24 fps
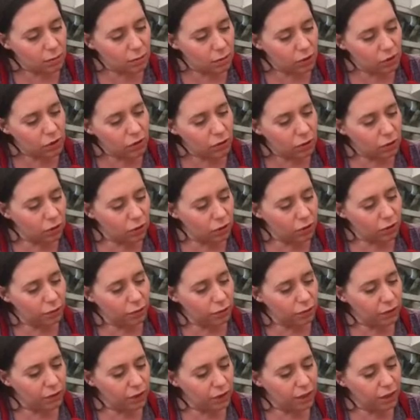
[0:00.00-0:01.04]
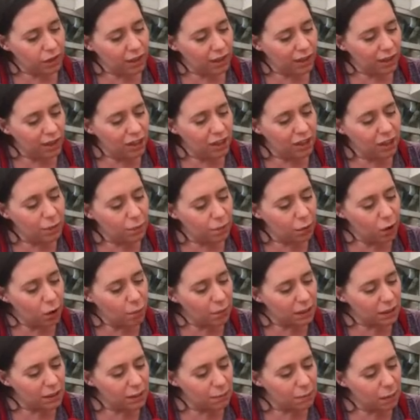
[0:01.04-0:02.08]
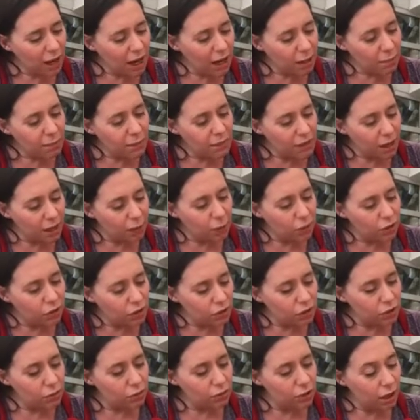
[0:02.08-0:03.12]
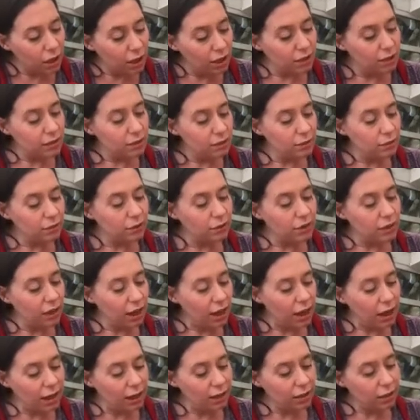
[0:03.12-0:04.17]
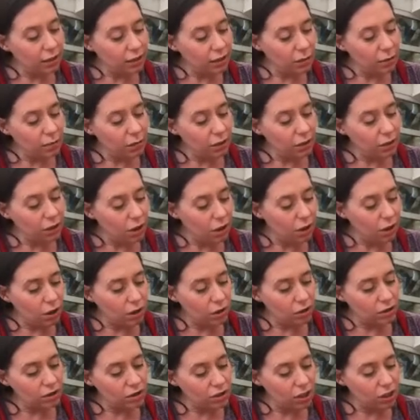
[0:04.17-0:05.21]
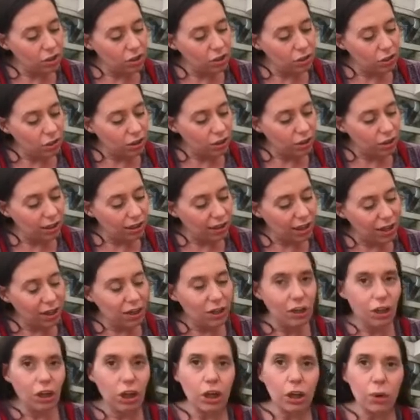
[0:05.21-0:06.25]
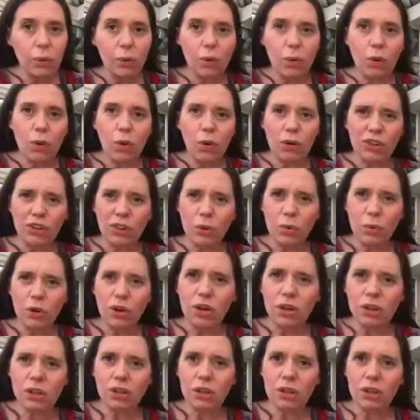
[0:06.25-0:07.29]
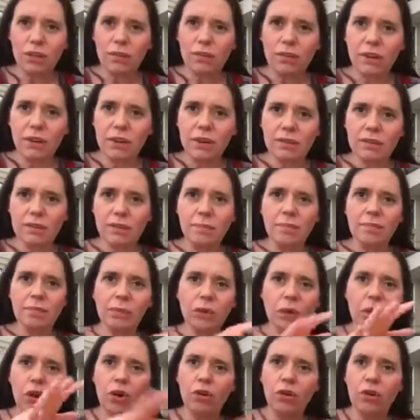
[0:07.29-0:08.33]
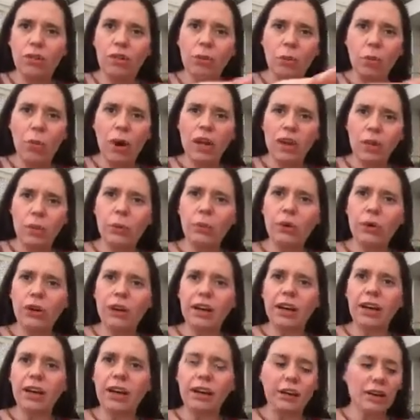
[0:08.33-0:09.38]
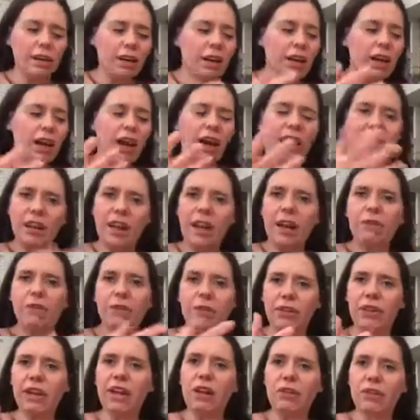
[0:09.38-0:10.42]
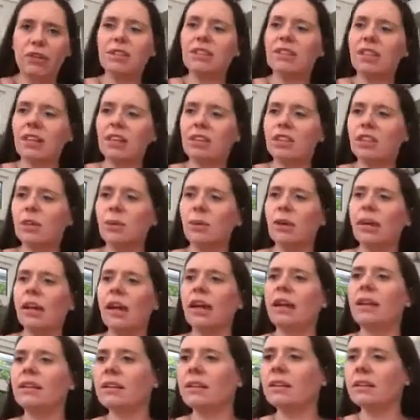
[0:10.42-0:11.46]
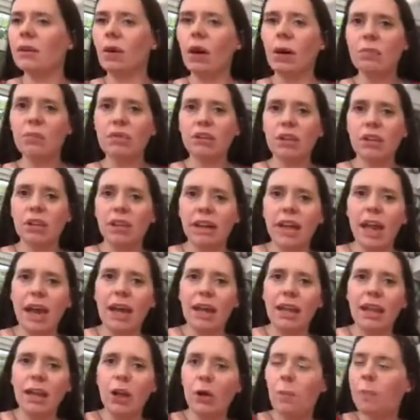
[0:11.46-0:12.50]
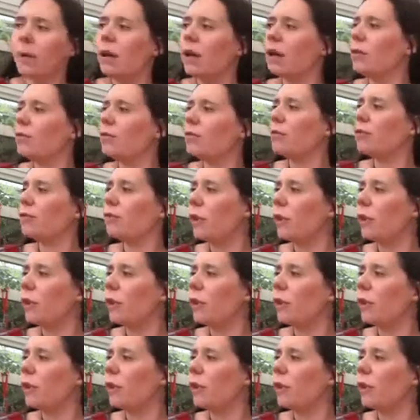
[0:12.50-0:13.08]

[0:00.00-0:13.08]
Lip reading: make sure you've got the feet. Again, you can put a piece of paper down when you do this if you'd like, because then you're not going to get glue on your work surface or on where you're working, and then everything else sticks to it later. So I'm just going to get a little bit of